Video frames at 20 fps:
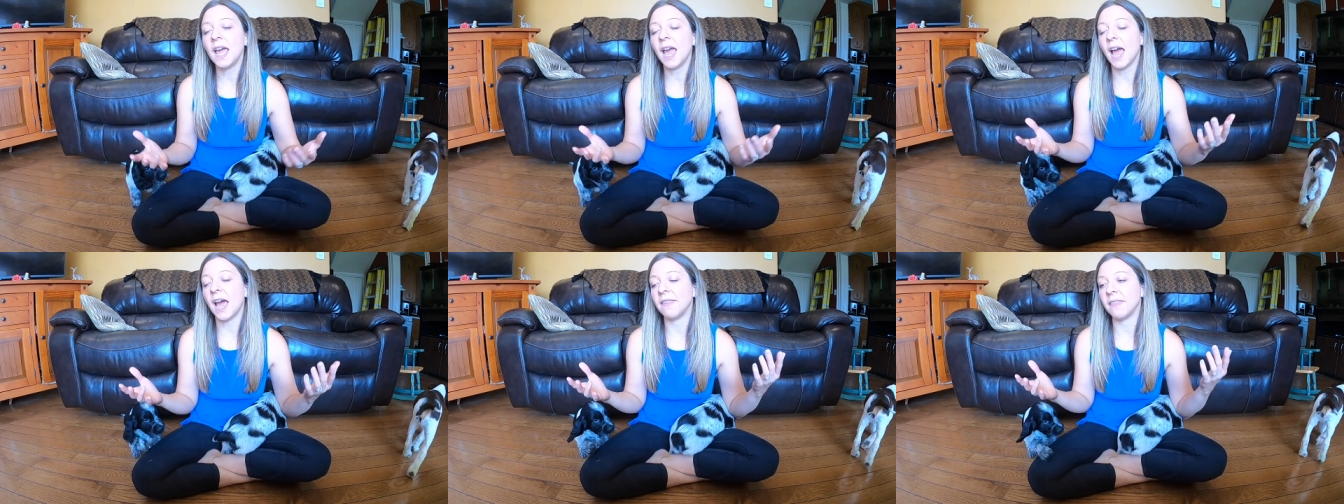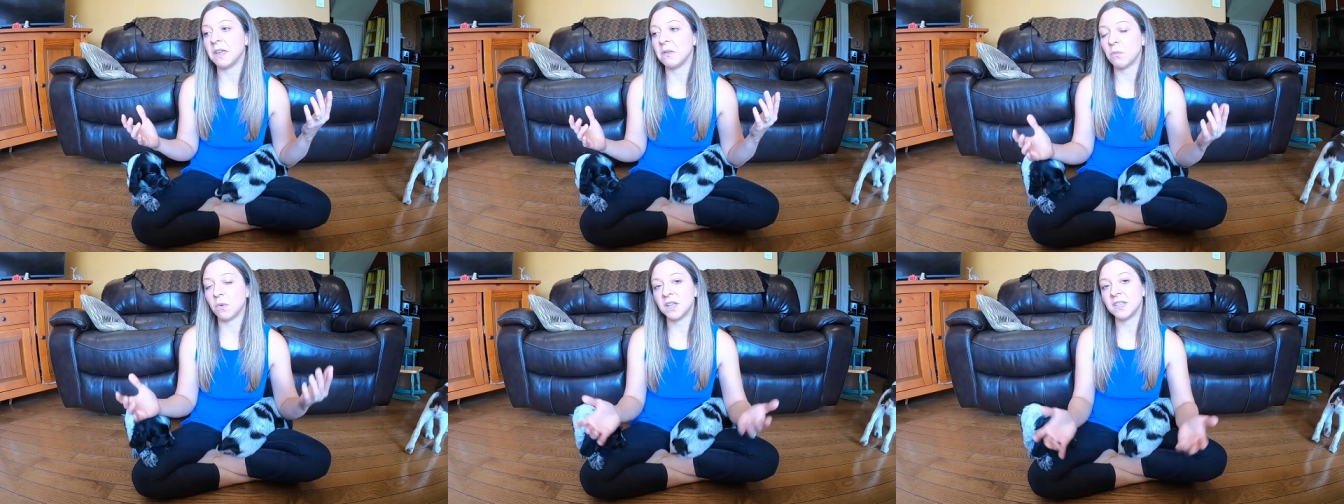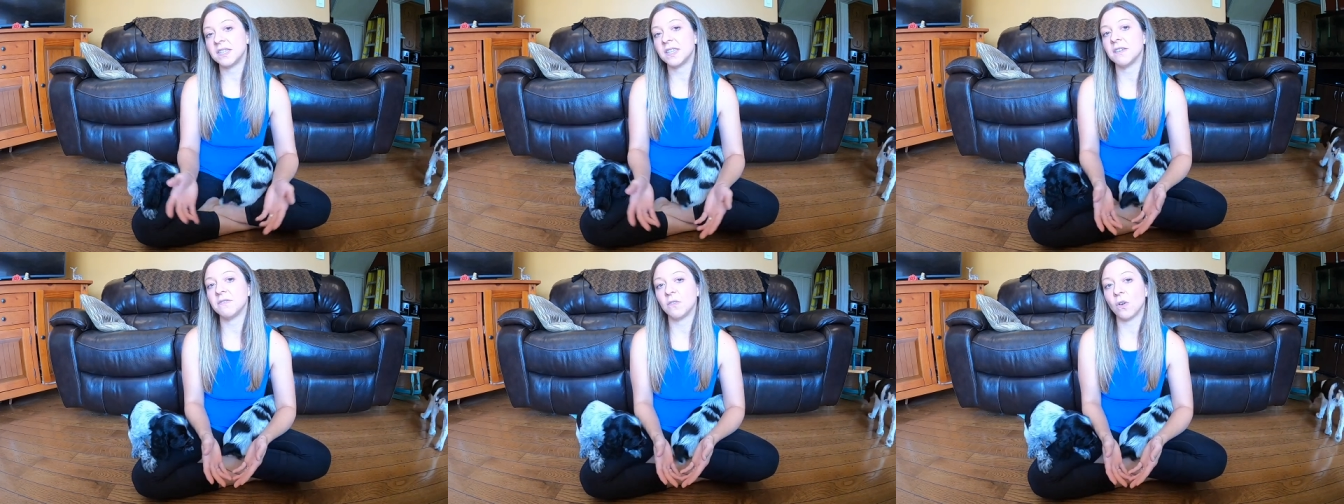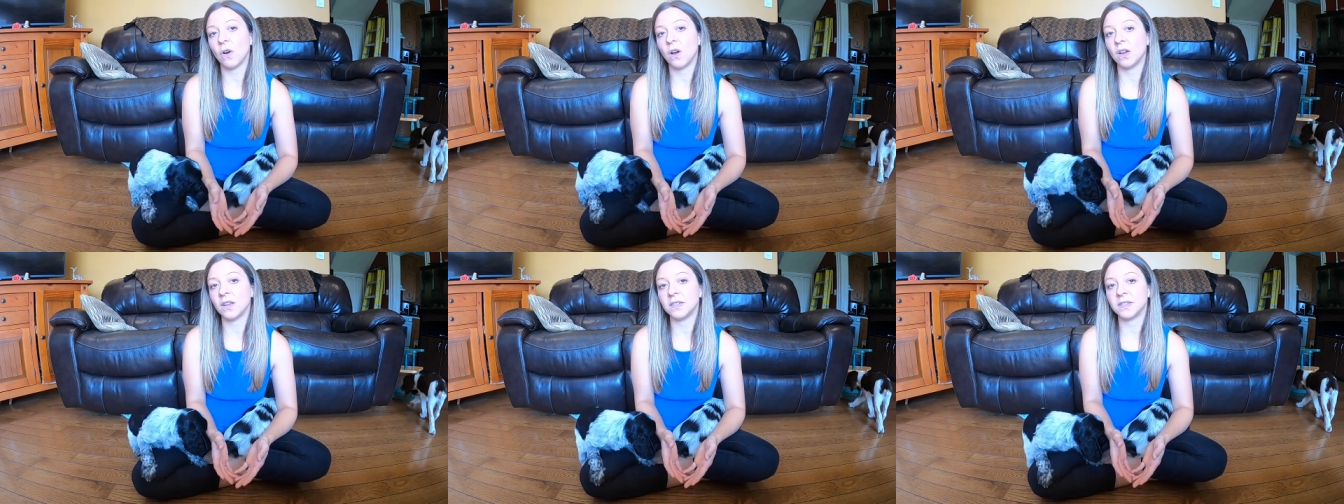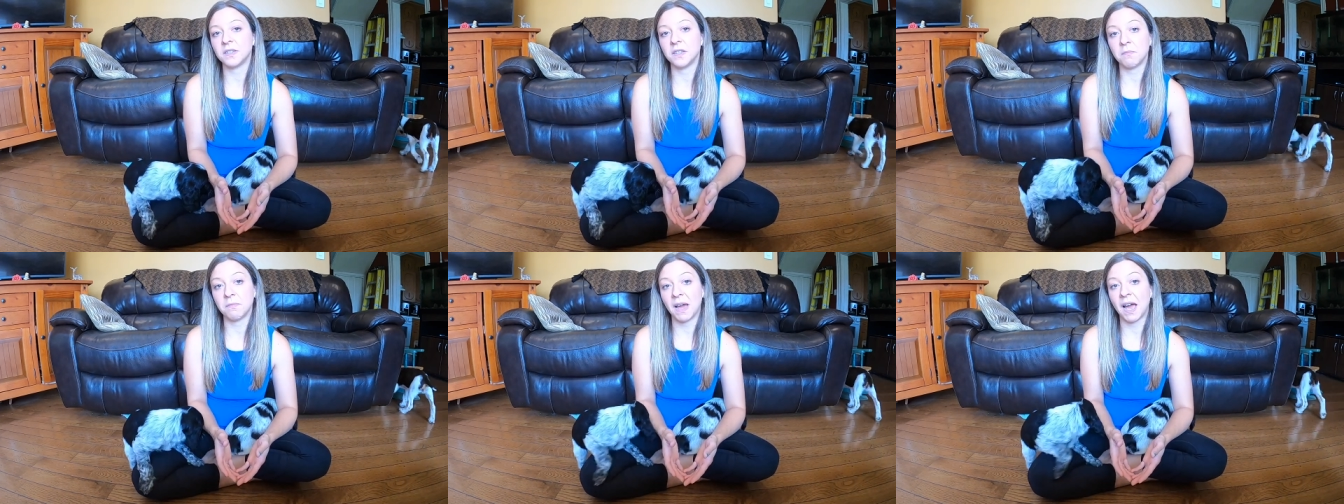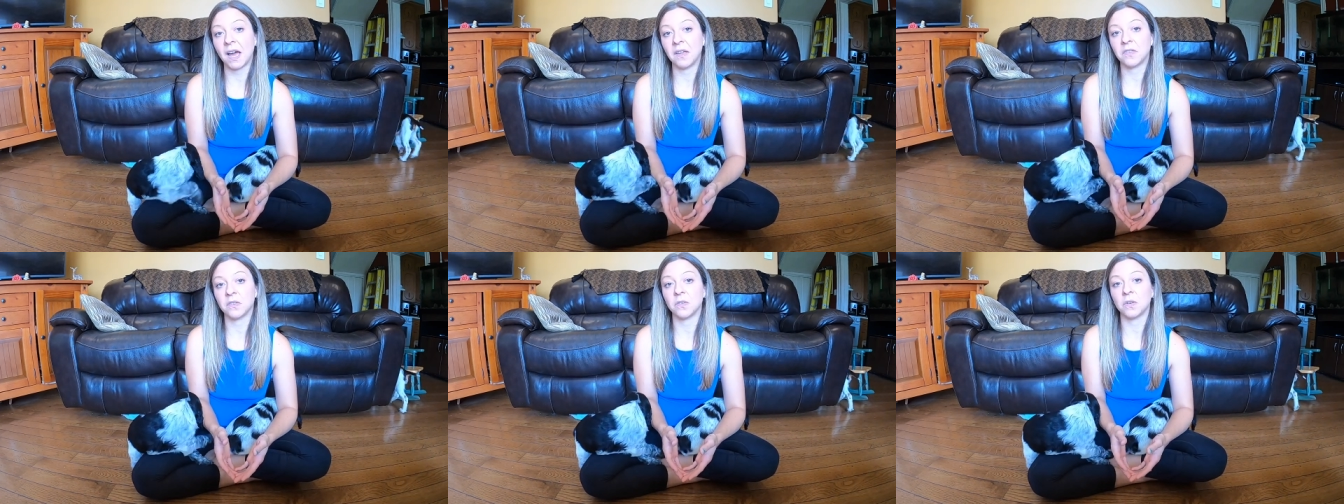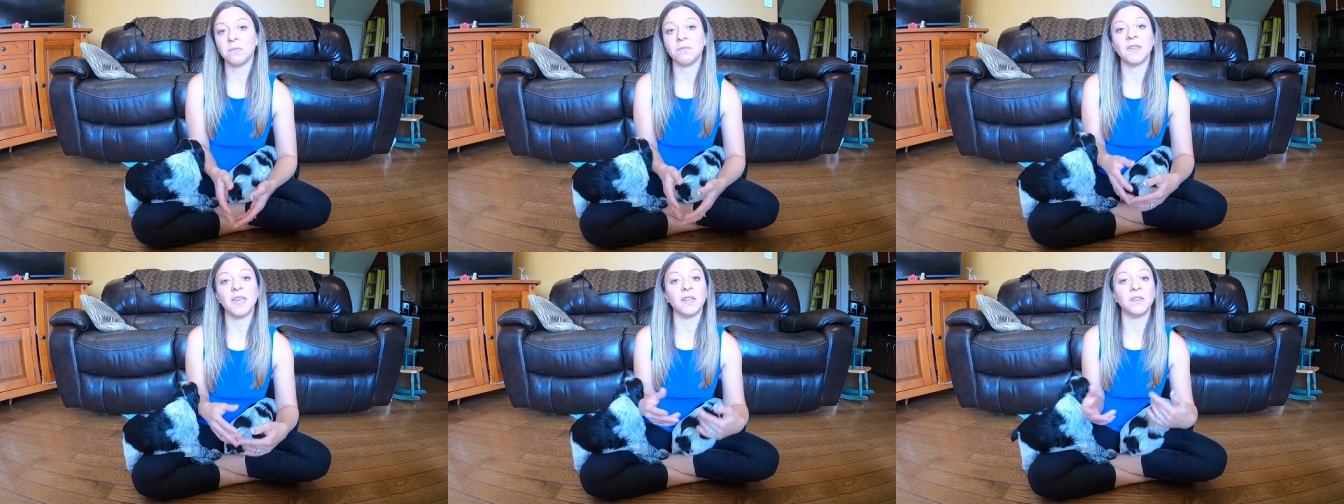And then once they've gone to the
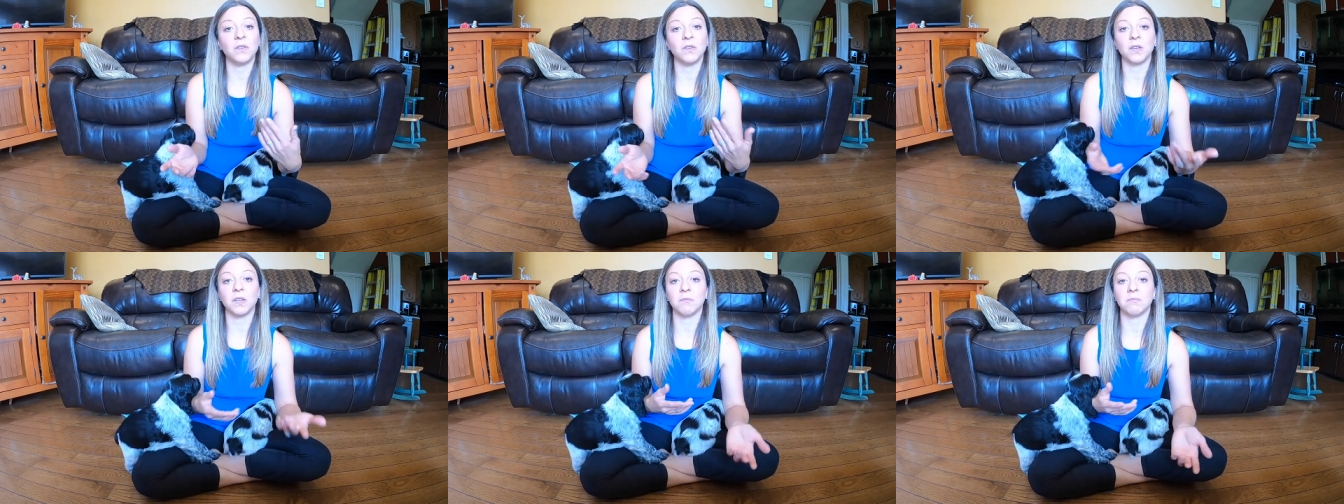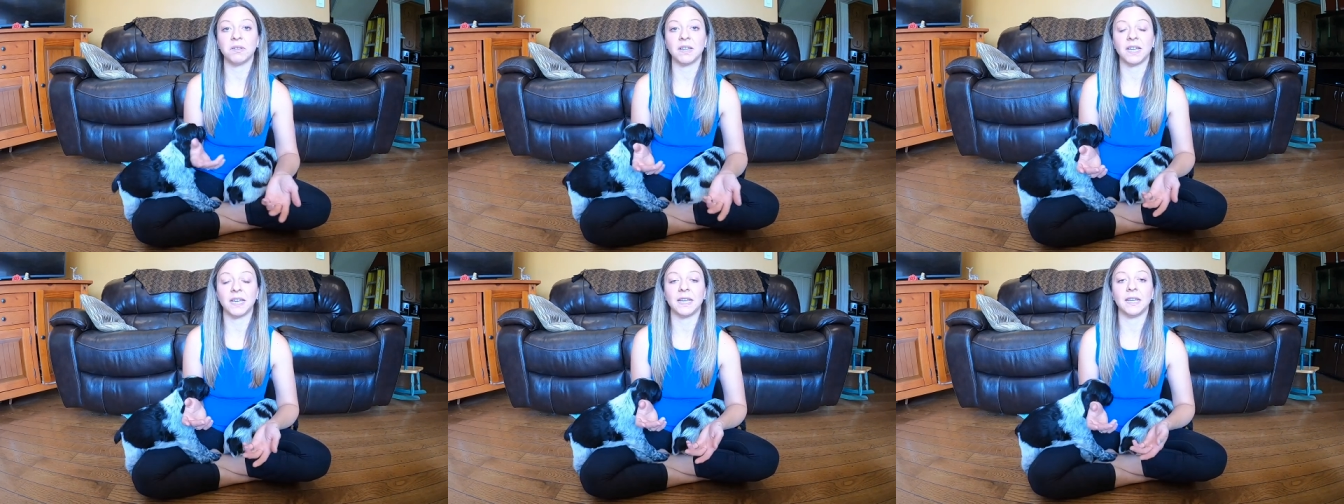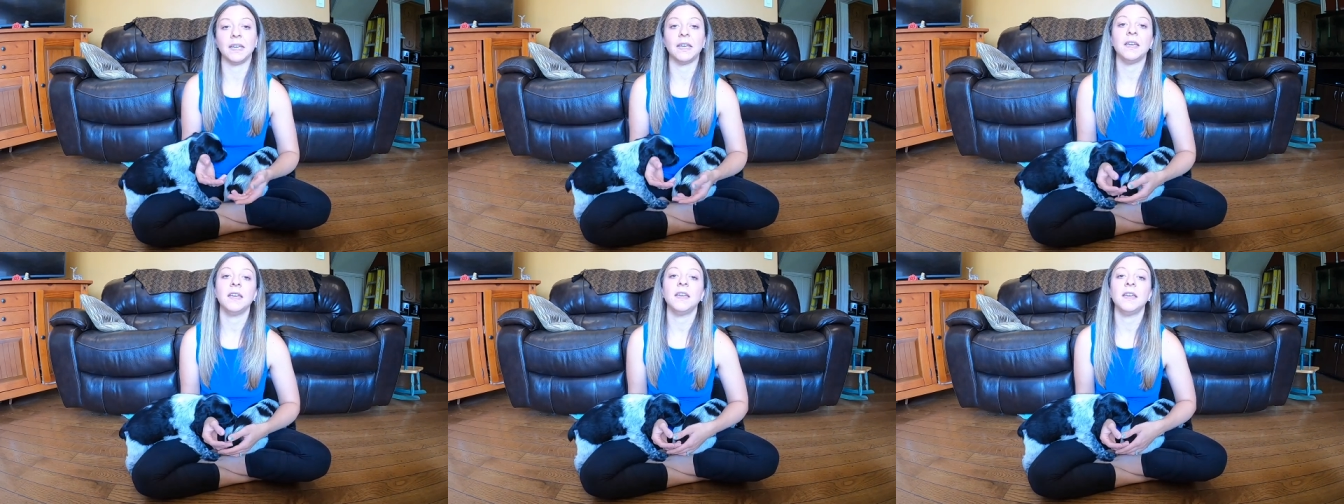bathroom, then you can play.